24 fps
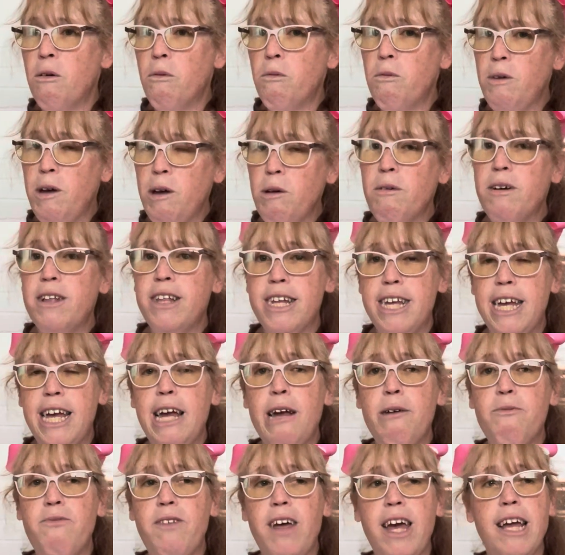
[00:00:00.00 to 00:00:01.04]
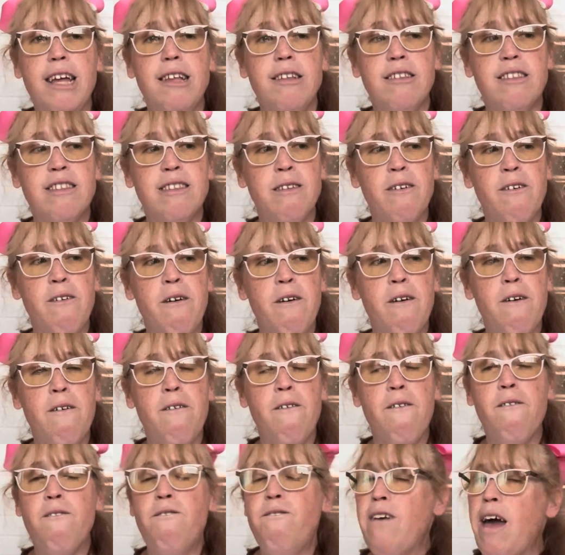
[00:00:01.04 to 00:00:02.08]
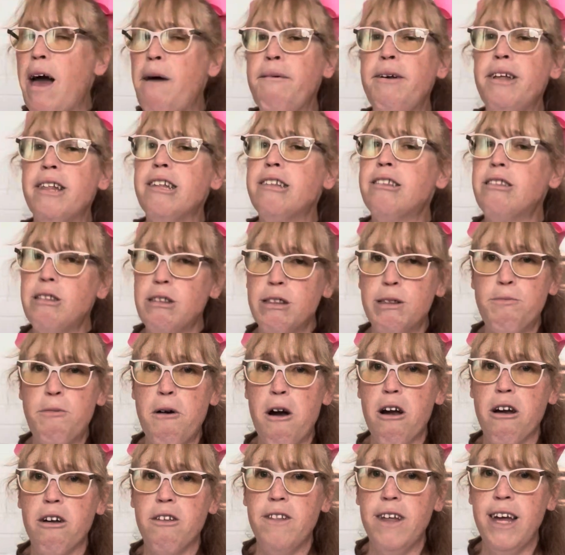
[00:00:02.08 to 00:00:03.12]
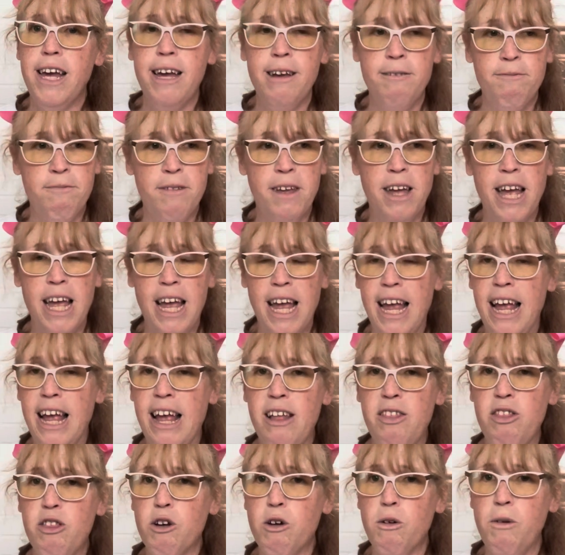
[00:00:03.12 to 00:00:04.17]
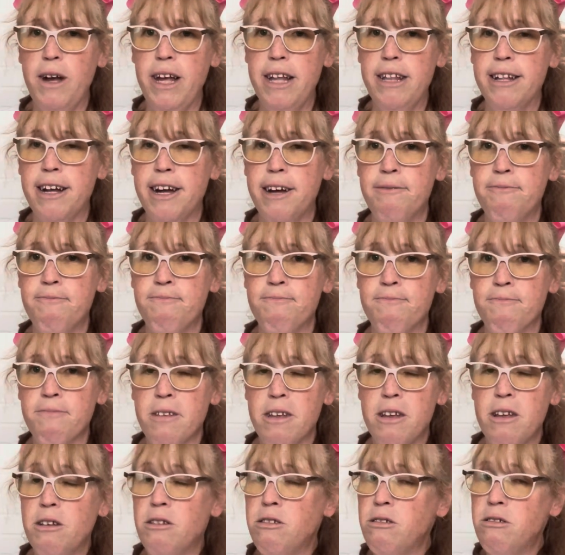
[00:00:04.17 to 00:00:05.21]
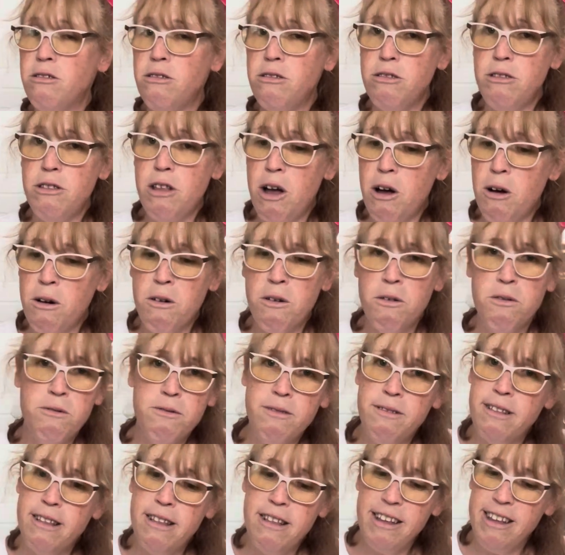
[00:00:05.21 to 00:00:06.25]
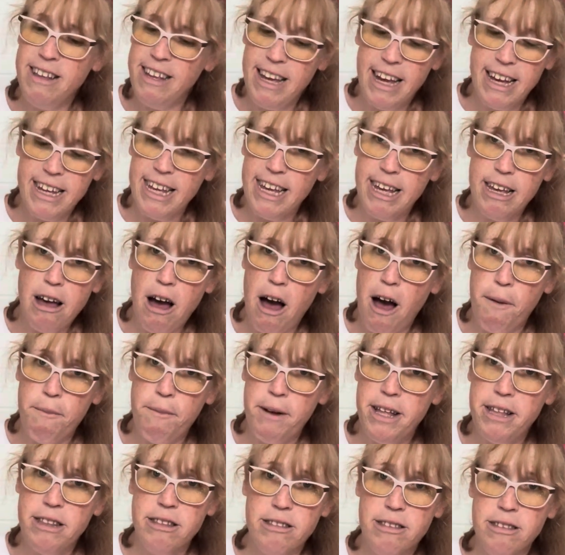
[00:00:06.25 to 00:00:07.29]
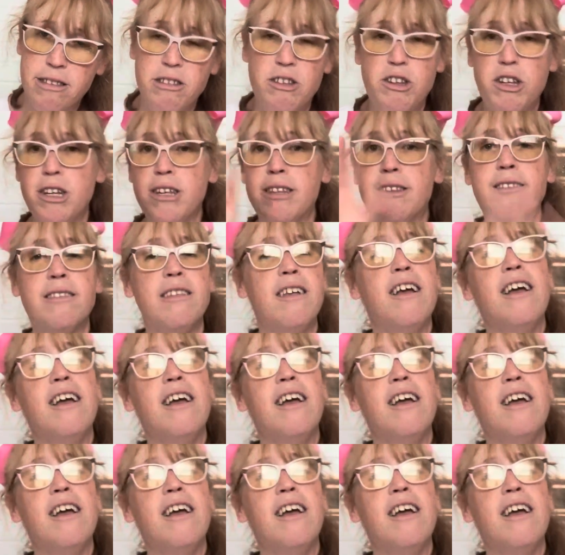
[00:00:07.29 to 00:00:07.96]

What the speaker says: we want to keep things fabulous and sparkly in the queendom. No yucky comments, just